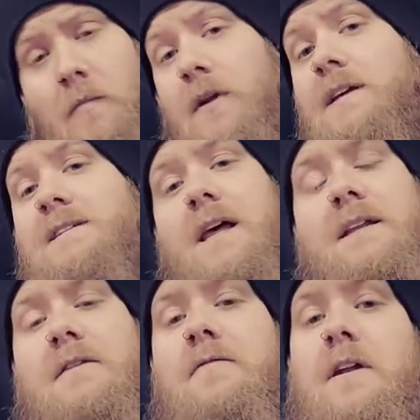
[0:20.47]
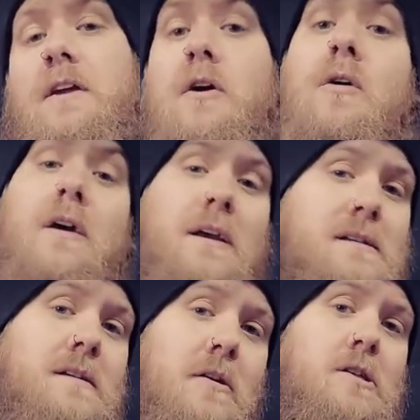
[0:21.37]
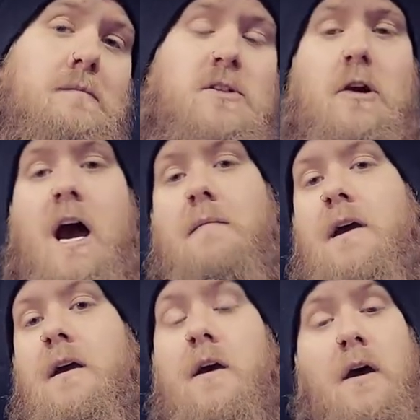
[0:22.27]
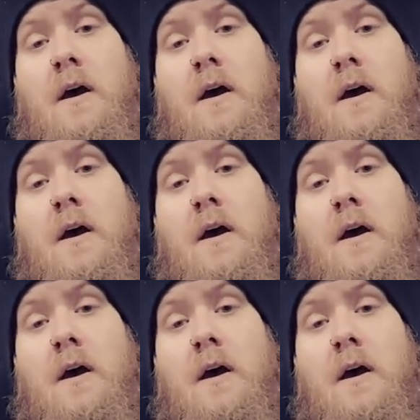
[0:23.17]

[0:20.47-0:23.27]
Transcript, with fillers: please like the video, consider subscribing,